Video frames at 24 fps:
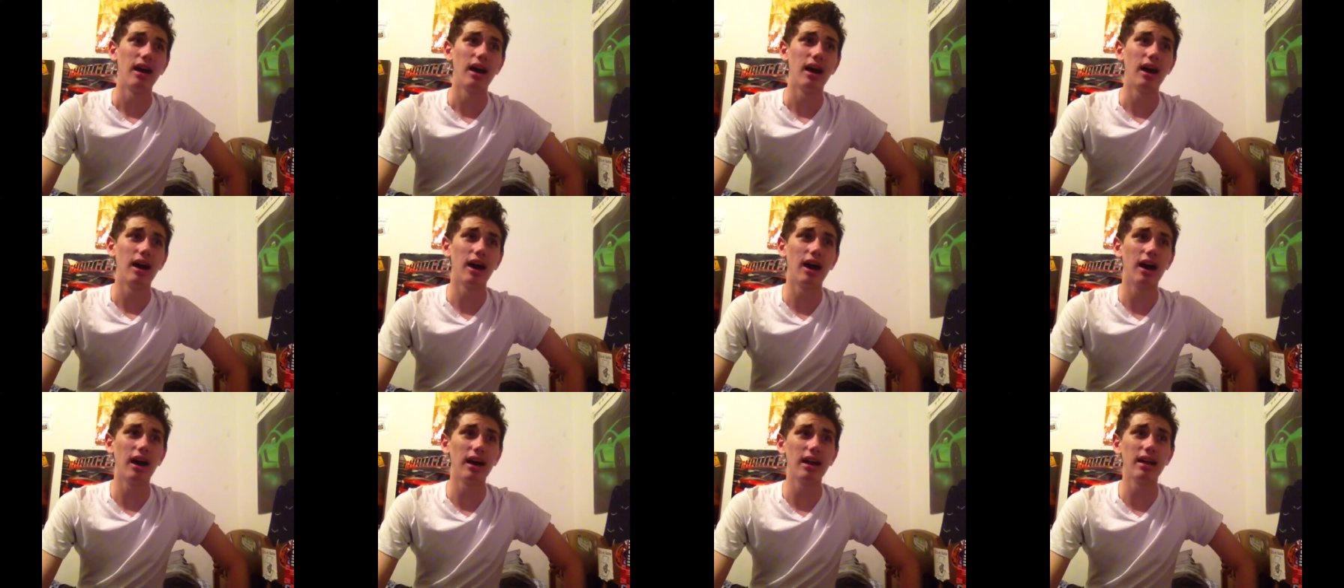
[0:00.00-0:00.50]

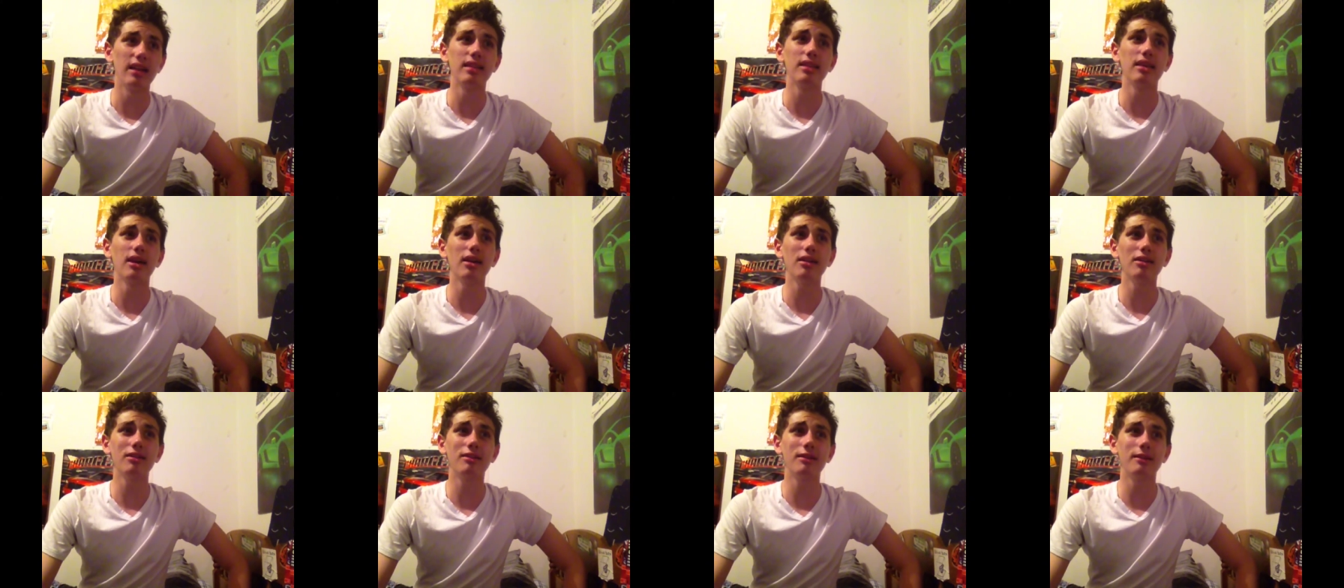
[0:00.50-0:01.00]
Uh, it
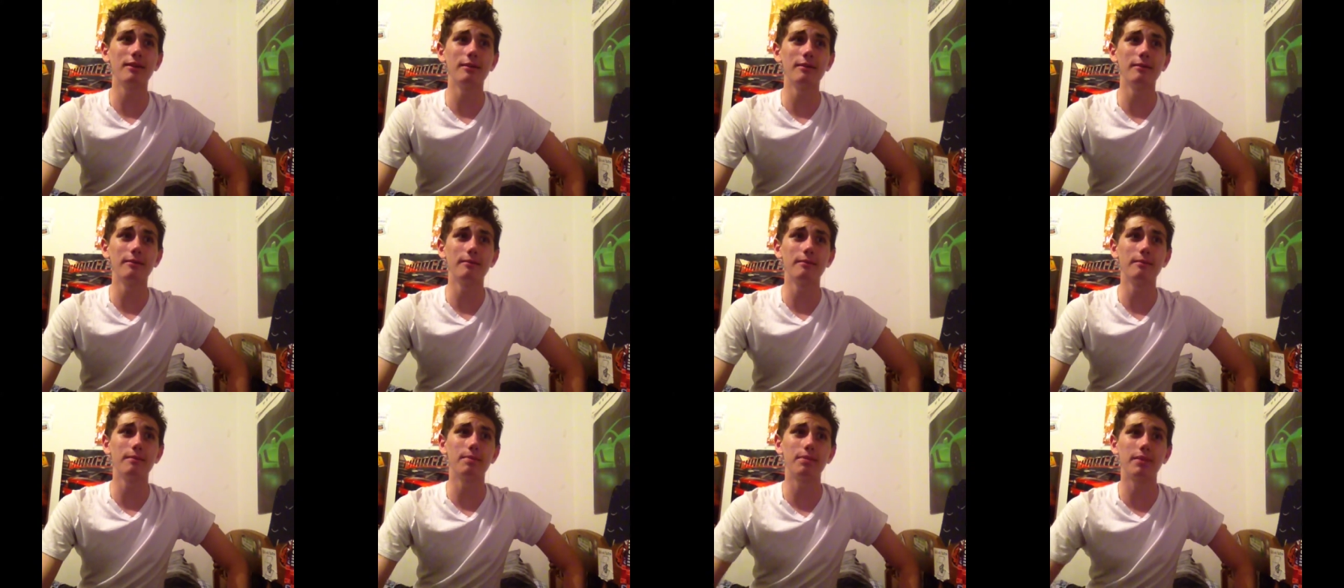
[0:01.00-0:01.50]
does
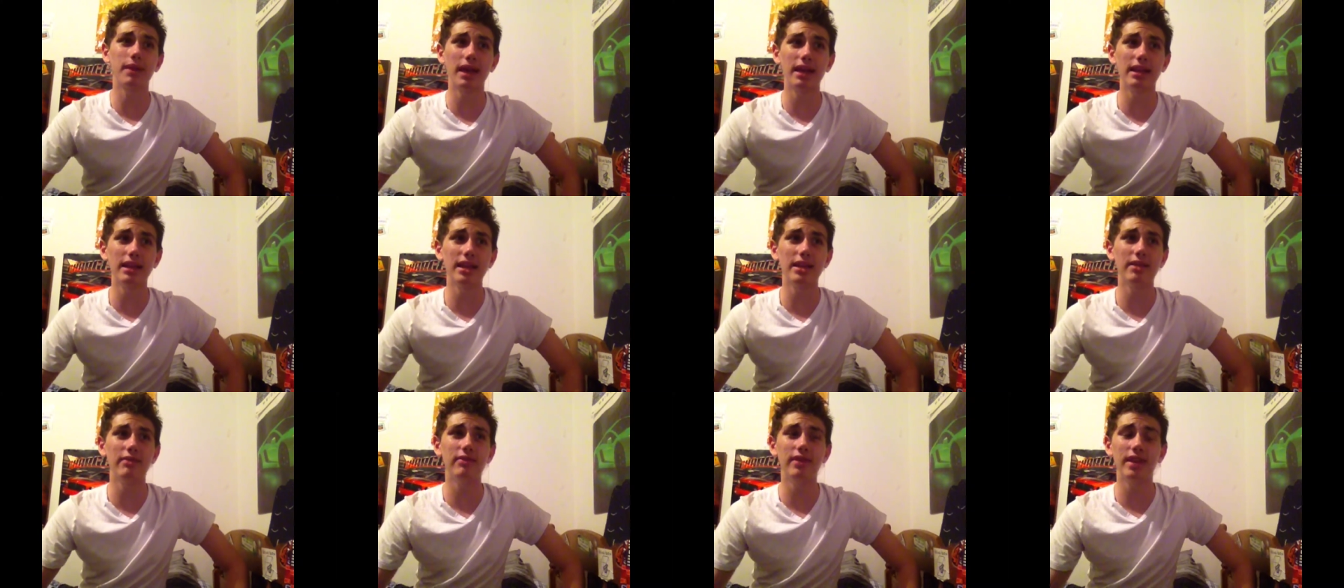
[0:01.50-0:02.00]
blend
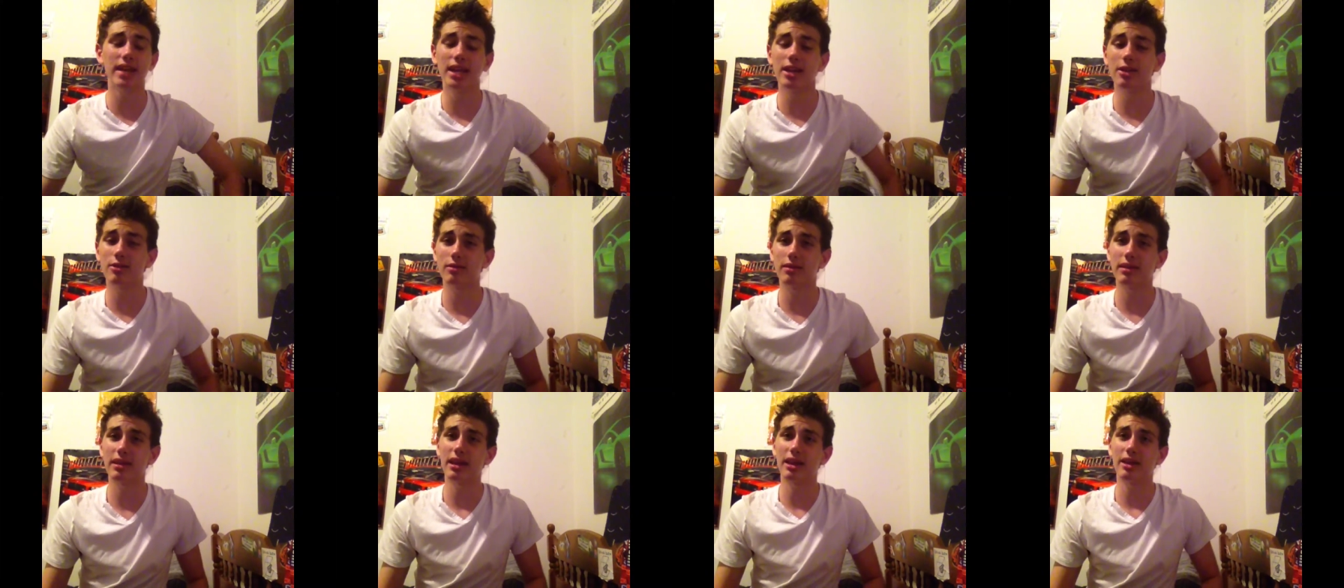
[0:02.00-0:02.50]
in
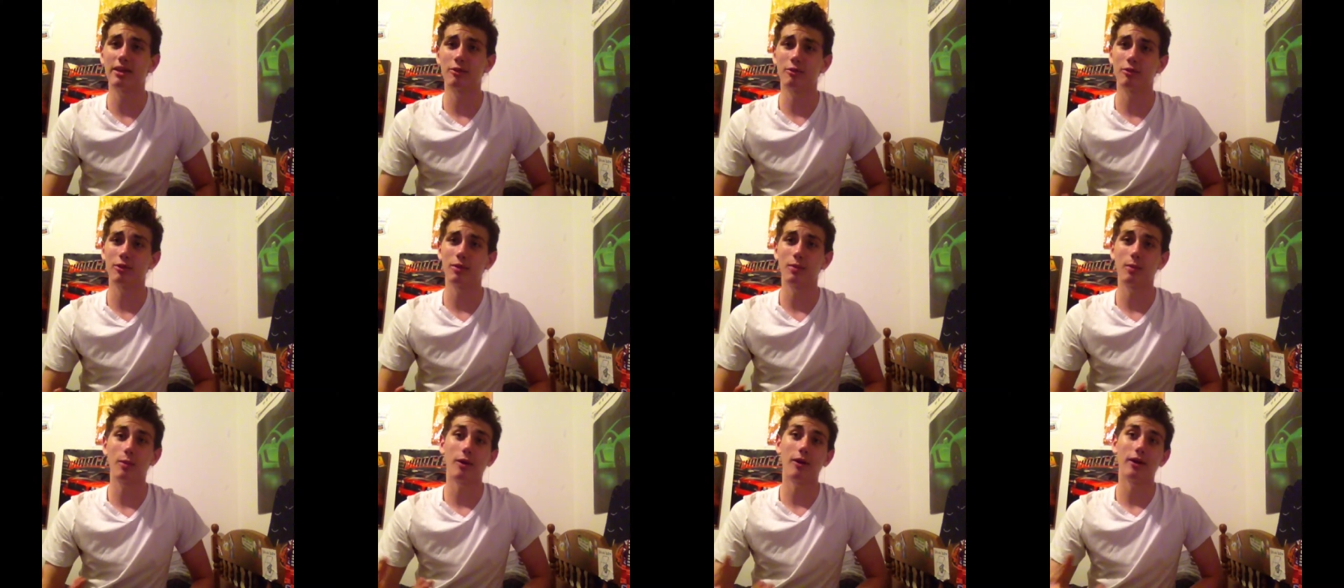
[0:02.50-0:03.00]
videos together
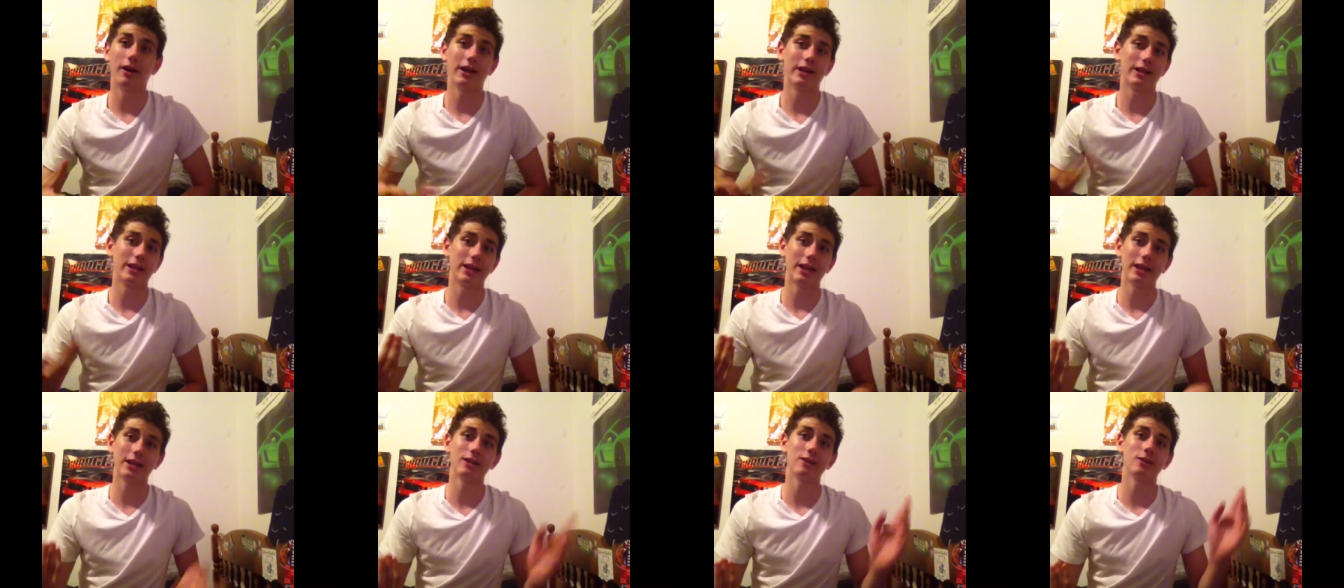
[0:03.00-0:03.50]
really well, and I
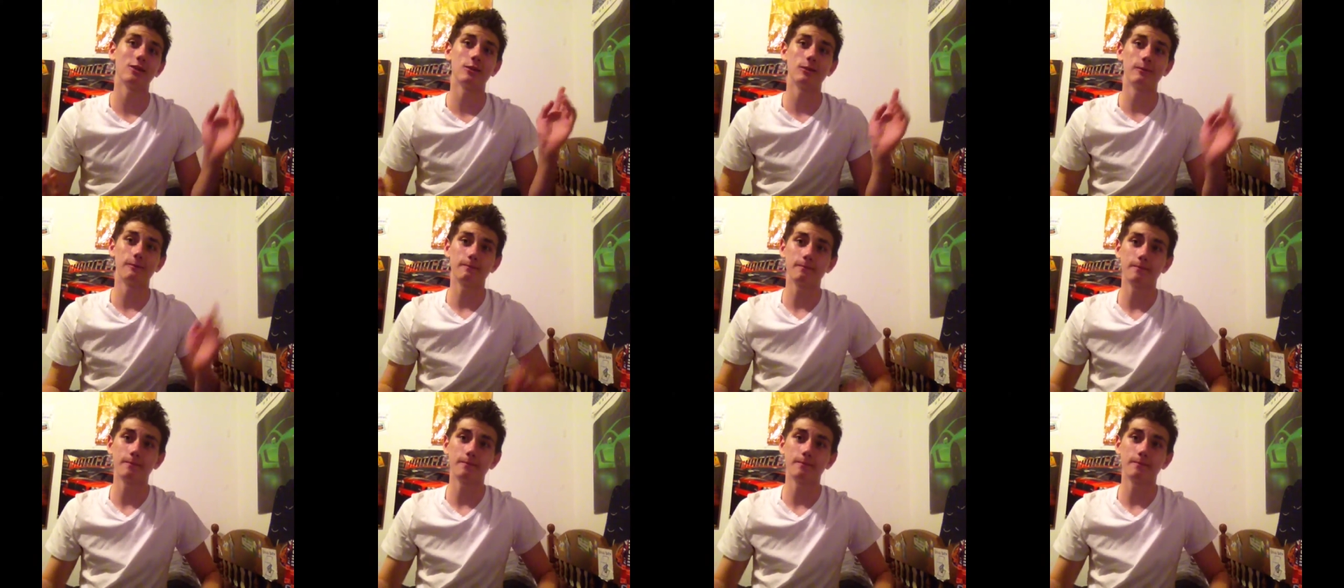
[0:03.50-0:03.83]
like the